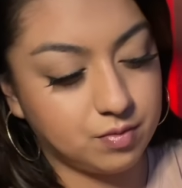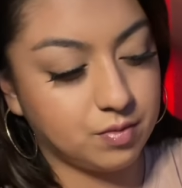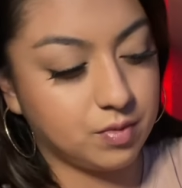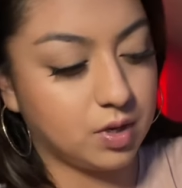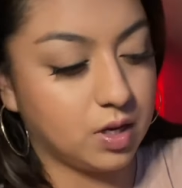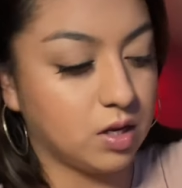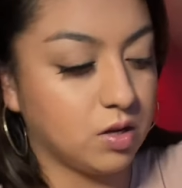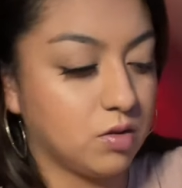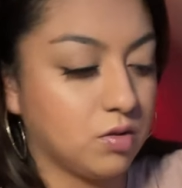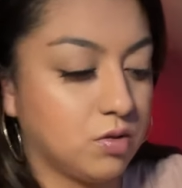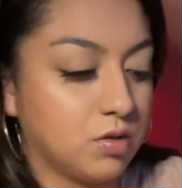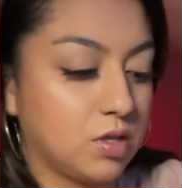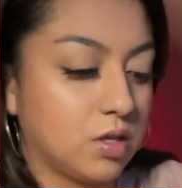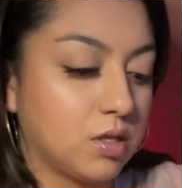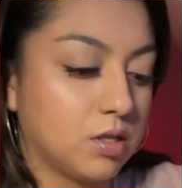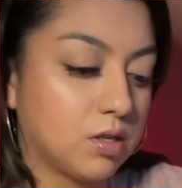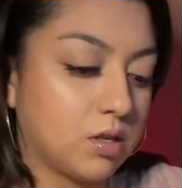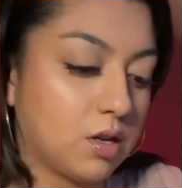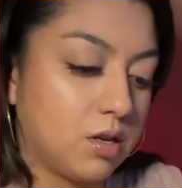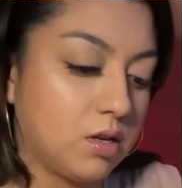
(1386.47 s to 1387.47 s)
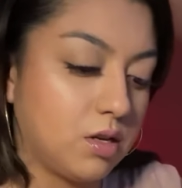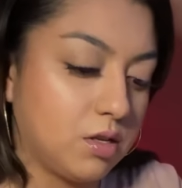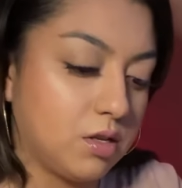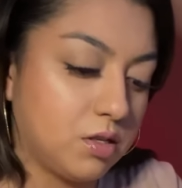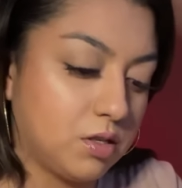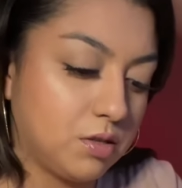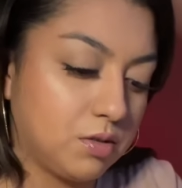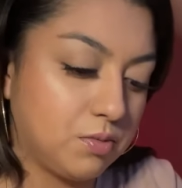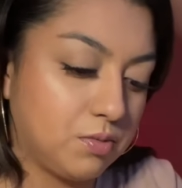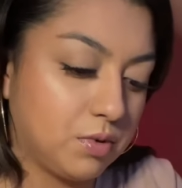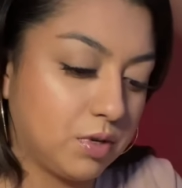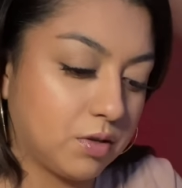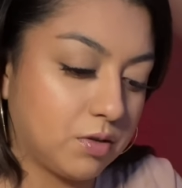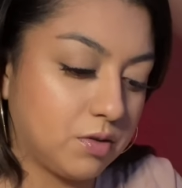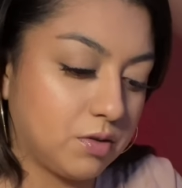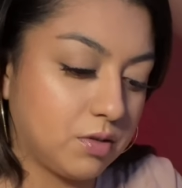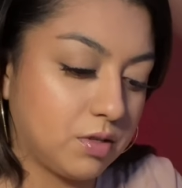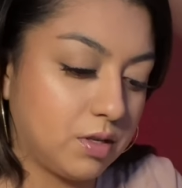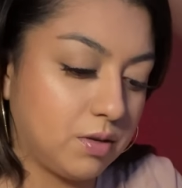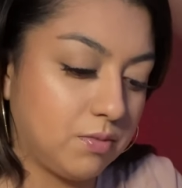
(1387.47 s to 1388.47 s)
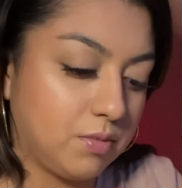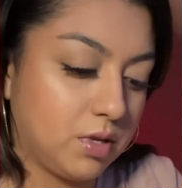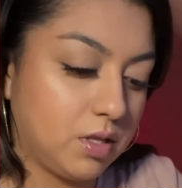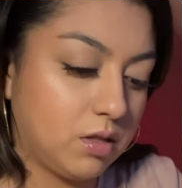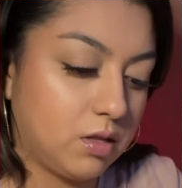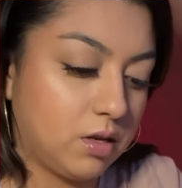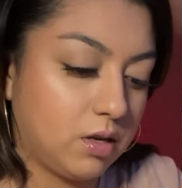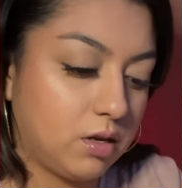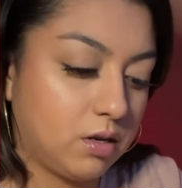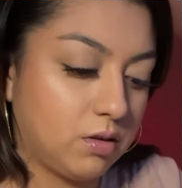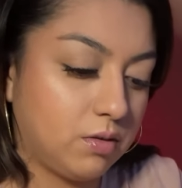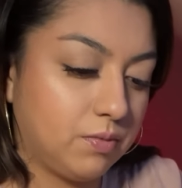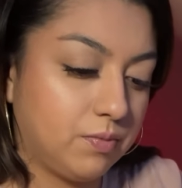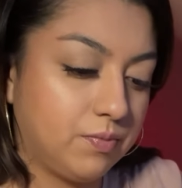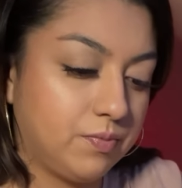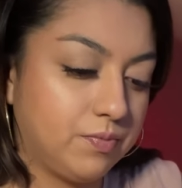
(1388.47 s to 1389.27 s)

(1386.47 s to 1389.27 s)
And you're just gonna sprinkle some in there.